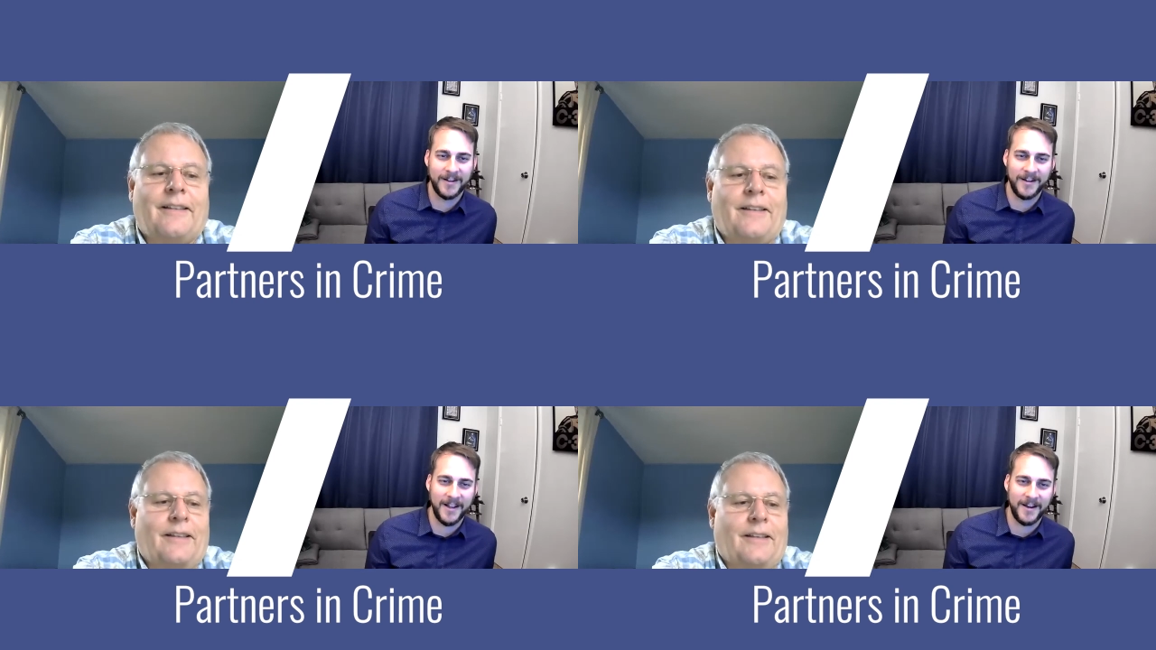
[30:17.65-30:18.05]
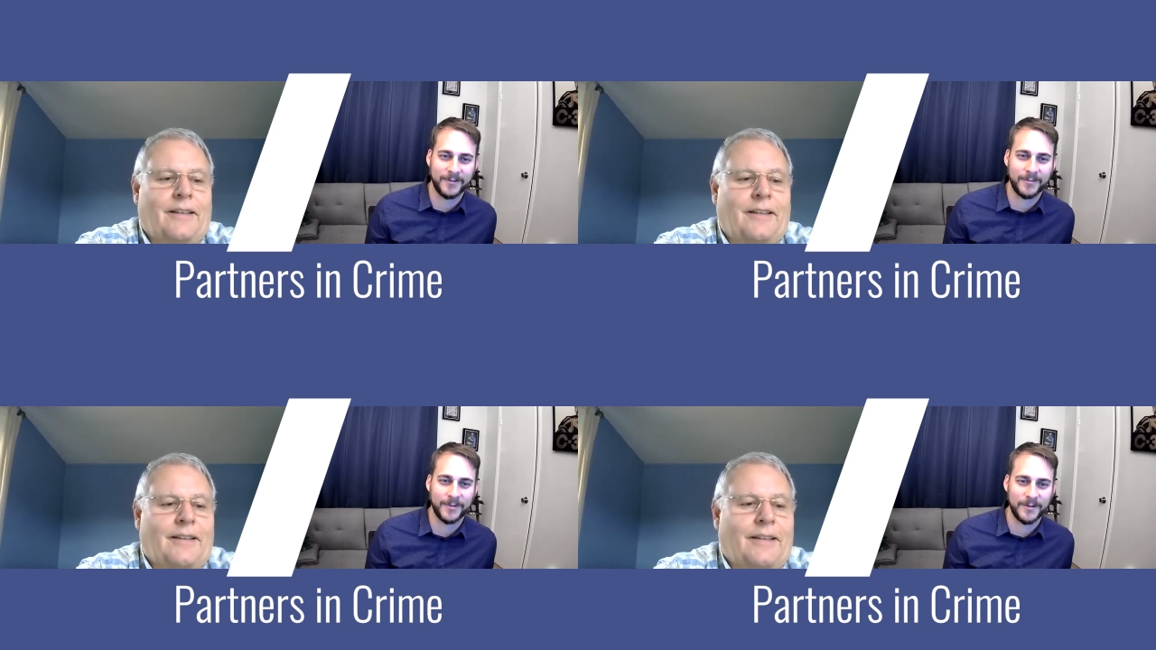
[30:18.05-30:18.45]
Speaker 1: and how
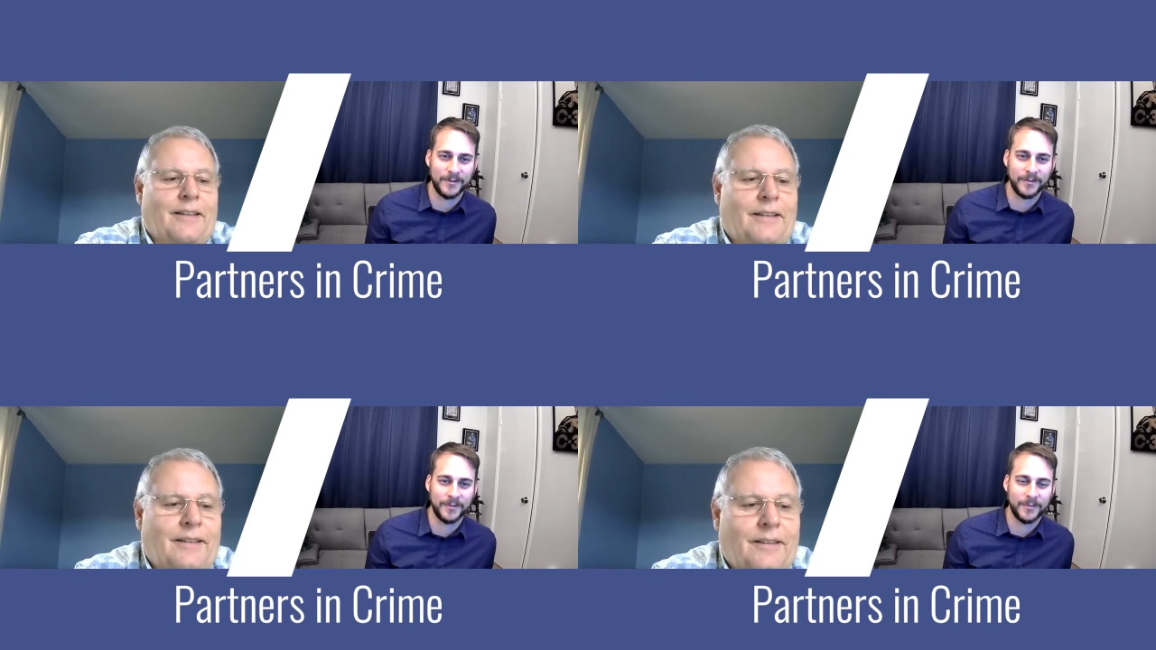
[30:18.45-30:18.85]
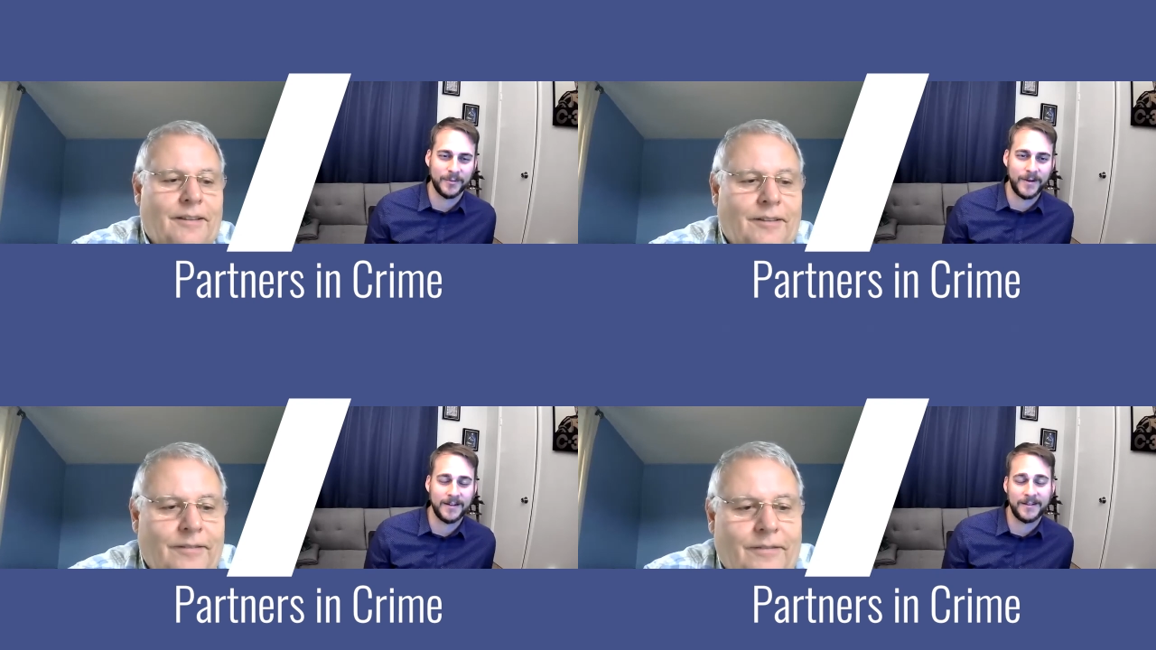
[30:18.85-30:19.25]
to reduce
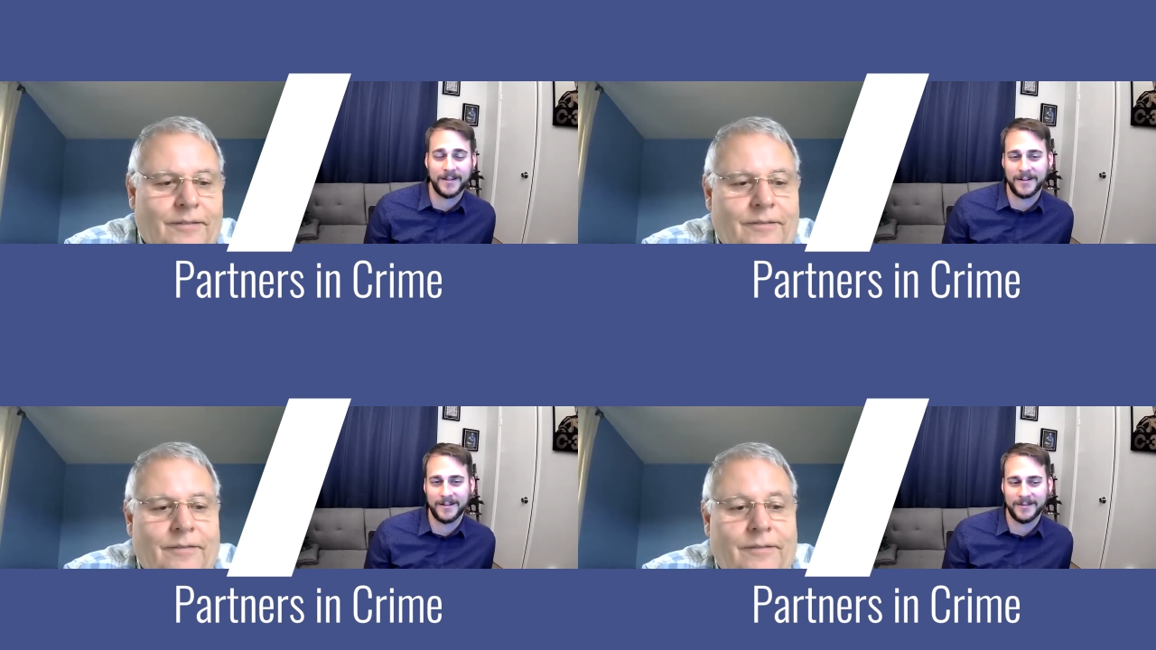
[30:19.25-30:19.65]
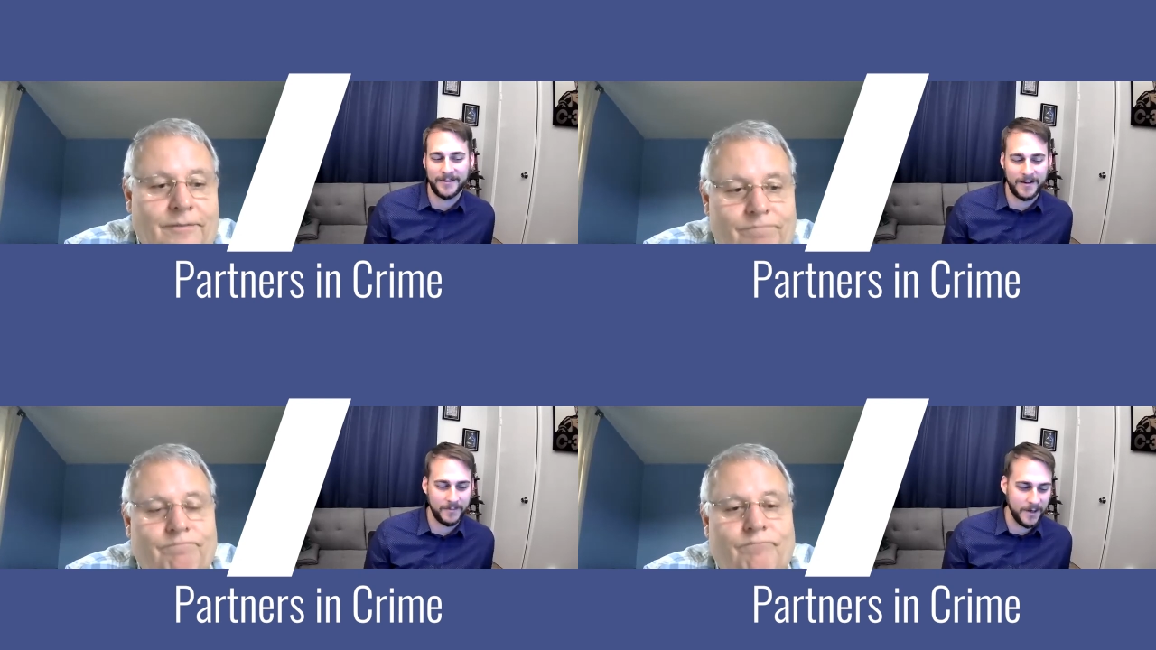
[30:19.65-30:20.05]
waste, and it'll
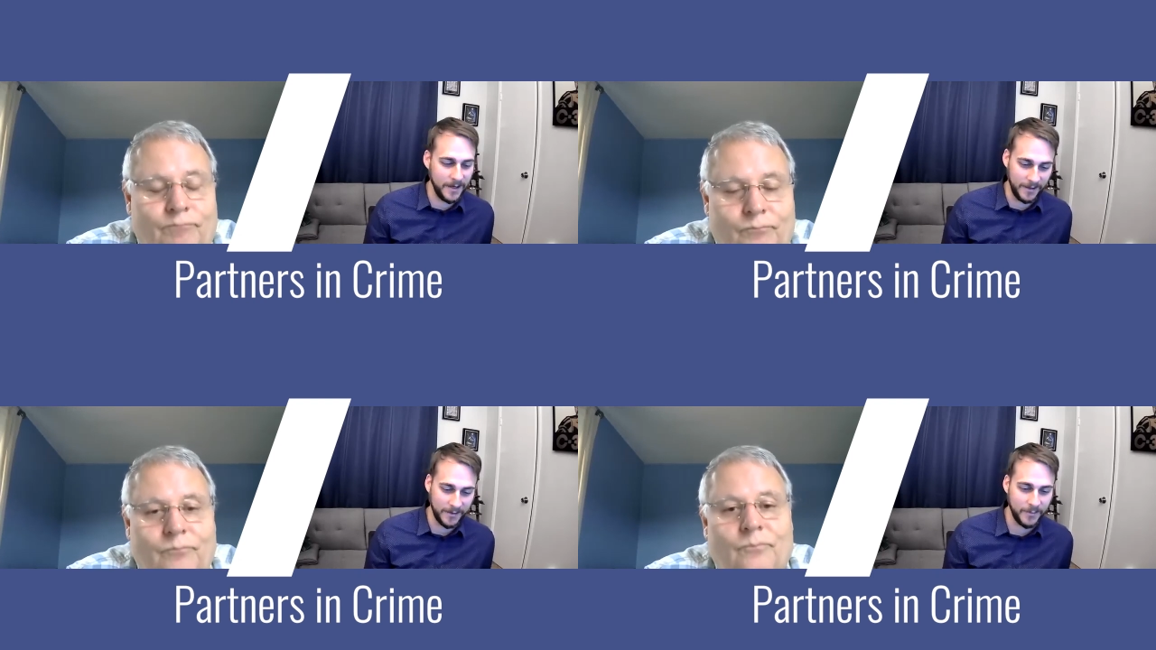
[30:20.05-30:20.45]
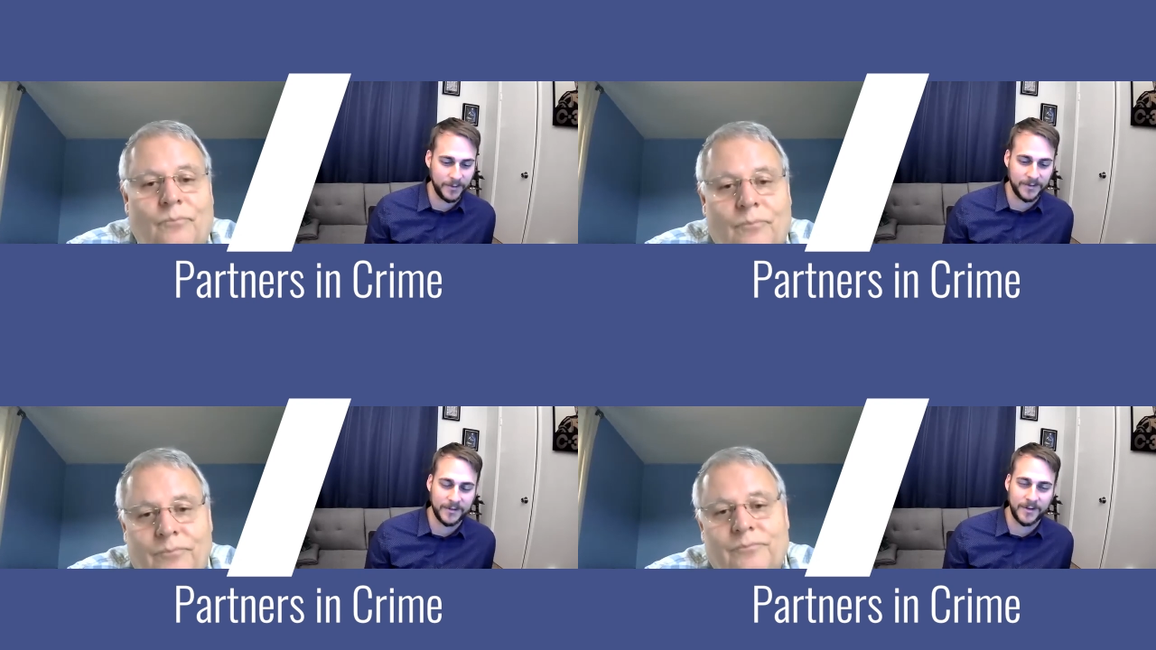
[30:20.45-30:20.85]
save money,
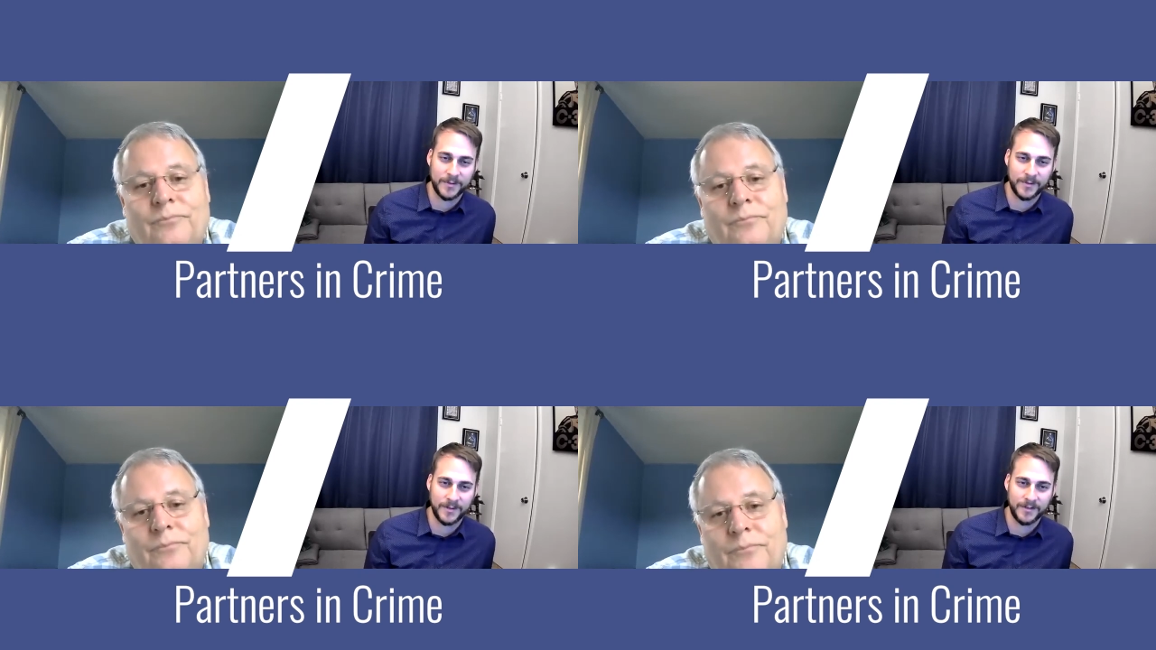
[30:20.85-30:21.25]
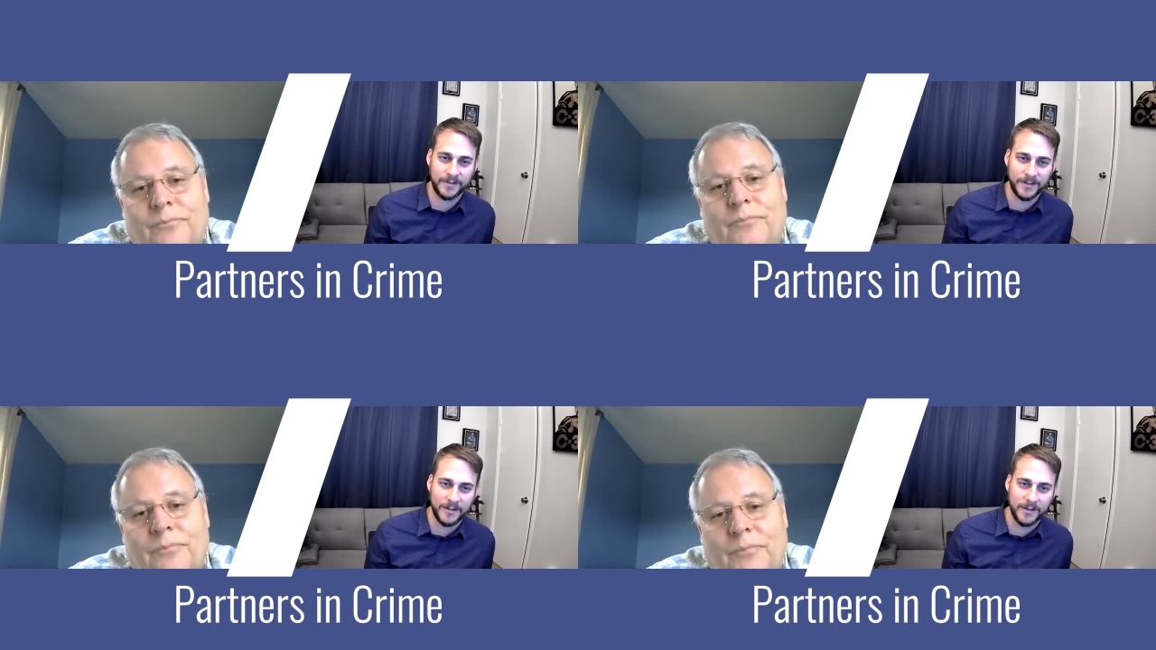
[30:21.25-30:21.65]
which is always good.
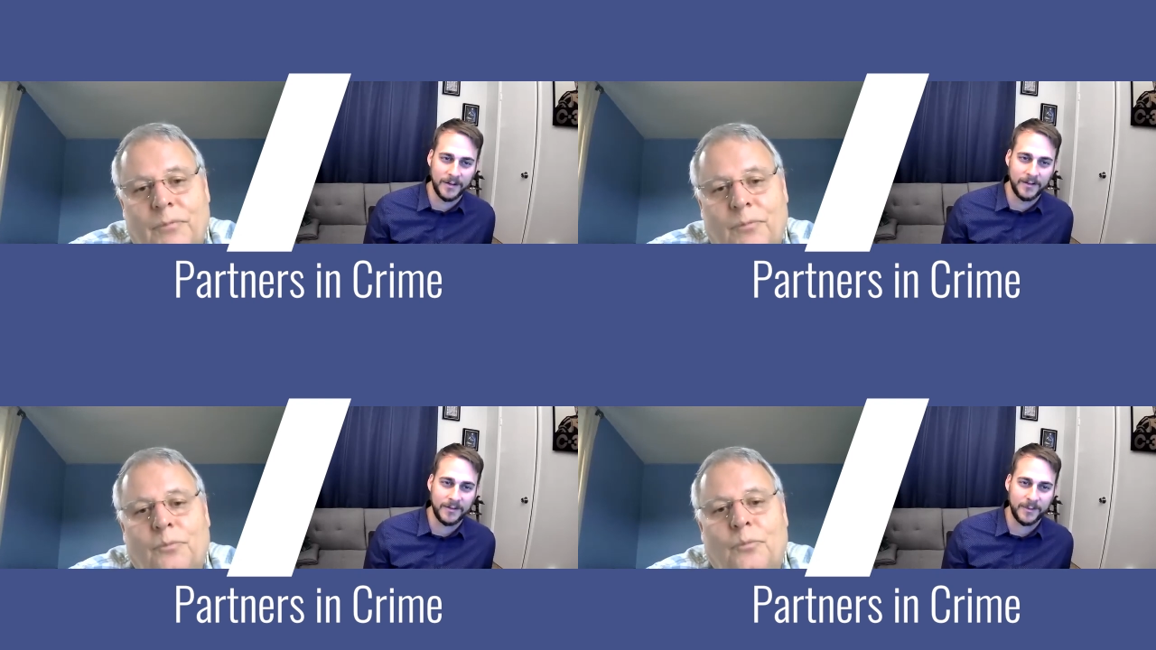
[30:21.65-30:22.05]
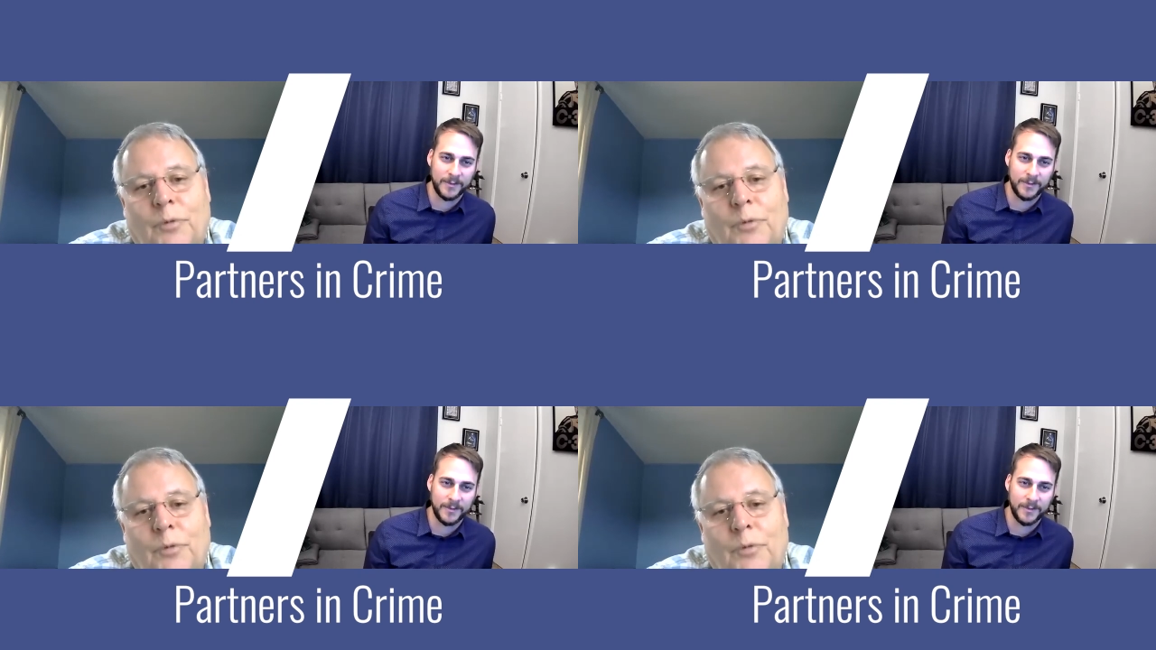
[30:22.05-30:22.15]
It's